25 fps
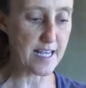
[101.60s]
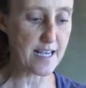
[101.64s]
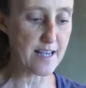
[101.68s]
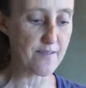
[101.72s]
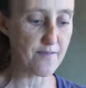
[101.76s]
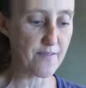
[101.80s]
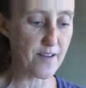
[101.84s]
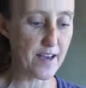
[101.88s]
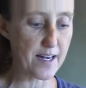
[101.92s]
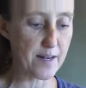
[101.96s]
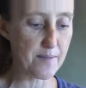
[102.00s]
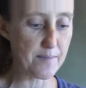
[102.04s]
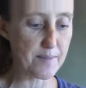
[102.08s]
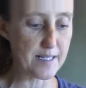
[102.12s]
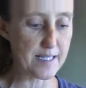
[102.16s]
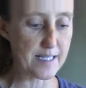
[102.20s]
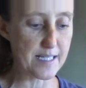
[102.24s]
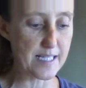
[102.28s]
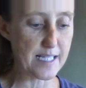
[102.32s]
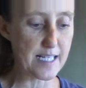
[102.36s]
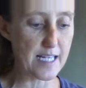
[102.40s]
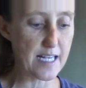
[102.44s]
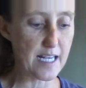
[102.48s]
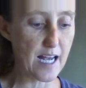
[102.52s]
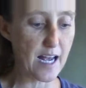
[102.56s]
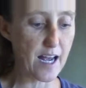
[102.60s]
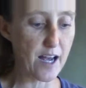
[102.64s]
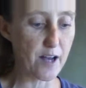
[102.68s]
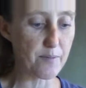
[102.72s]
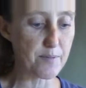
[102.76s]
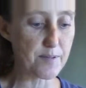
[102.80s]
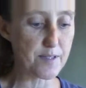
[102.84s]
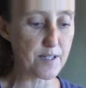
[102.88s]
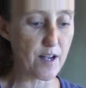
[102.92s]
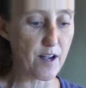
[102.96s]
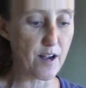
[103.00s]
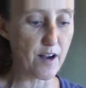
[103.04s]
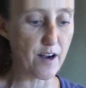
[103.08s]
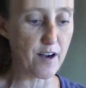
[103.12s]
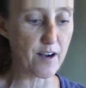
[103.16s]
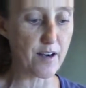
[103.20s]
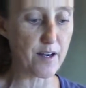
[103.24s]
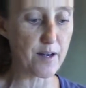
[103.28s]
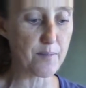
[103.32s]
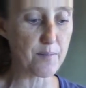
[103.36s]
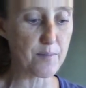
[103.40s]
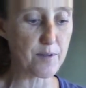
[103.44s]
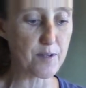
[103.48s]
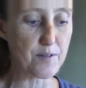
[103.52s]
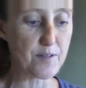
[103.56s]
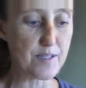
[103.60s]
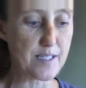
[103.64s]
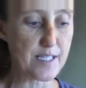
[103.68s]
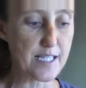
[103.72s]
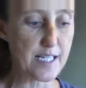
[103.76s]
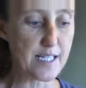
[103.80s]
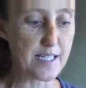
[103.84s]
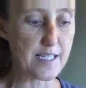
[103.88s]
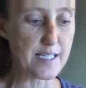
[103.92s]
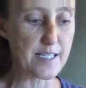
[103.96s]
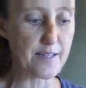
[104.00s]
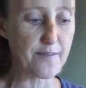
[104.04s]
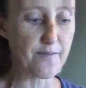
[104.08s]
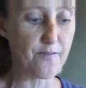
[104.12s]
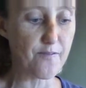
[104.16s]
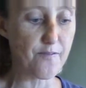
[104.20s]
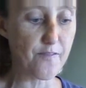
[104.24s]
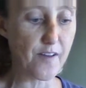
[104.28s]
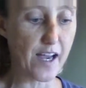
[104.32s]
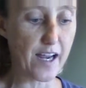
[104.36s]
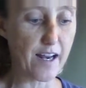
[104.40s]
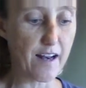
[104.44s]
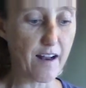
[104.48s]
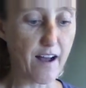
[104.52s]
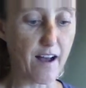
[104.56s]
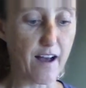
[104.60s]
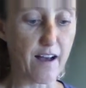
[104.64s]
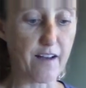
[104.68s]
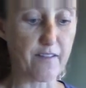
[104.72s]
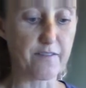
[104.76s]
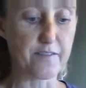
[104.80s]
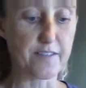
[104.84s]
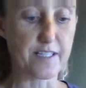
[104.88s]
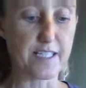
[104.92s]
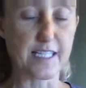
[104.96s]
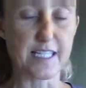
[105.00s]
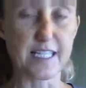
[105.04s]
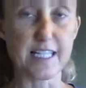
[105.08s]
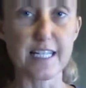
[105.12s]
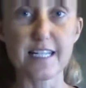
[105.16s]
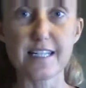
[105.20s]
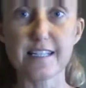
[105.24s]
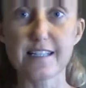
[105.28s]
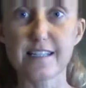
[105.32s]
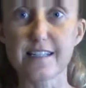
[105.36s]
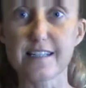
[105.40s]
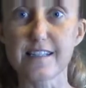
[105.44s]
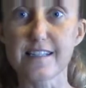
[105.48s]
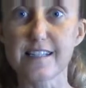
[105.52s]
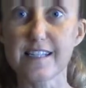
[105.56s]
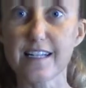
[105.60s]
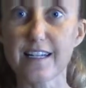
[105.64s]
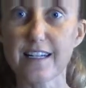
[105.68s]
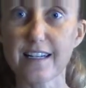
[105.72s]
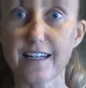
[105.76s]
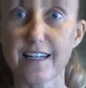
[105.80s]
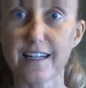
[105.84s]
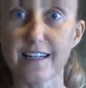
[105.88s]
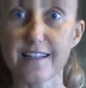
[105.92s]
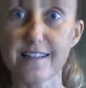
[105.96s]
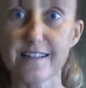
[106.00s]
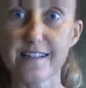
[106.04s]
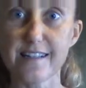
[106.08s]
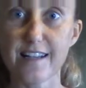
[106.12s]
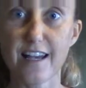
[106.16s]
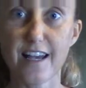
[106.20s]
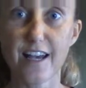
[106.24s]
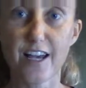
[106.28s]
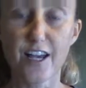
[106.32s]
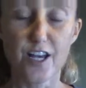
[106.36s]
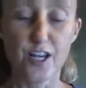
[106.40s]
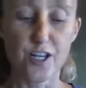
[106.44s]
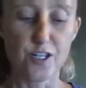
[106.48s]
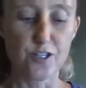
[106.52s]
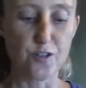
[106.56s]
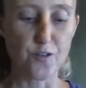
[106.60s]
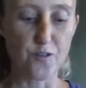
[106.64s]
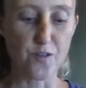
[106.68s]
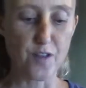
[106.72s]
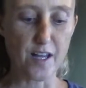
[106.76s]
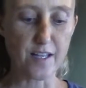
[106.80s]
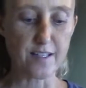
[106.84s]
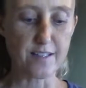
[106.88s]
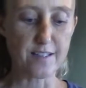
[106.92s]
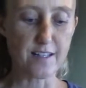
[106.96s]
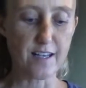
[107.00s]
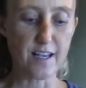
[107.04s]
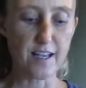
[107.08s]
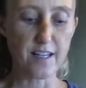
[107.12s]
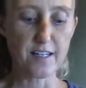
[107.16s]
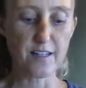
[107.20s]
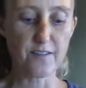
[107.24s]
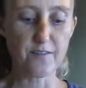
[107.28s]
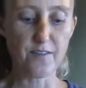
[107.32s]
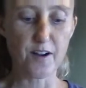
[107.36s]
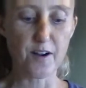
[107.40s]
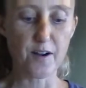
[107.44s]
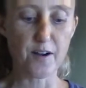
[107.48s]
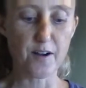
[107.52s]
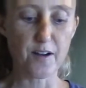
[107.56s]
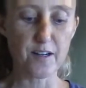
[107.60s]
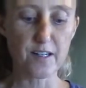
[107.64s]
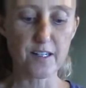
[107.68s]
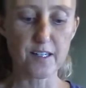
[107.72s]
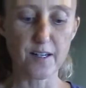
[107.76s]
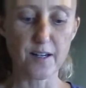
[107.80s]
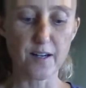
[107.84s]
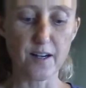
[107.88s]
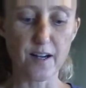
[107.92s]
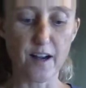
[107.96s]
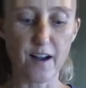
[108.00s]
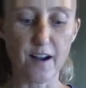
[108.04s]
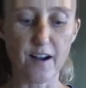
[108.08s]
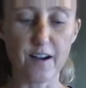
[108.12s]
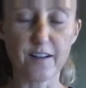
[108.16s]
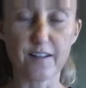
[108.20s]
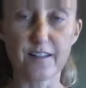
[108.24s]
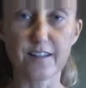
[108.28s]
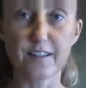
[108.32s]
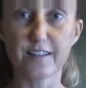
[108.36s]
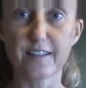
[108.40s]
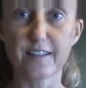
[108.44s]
and vitamin C helps our immune system fight off disease and sickness. So that's kind of our little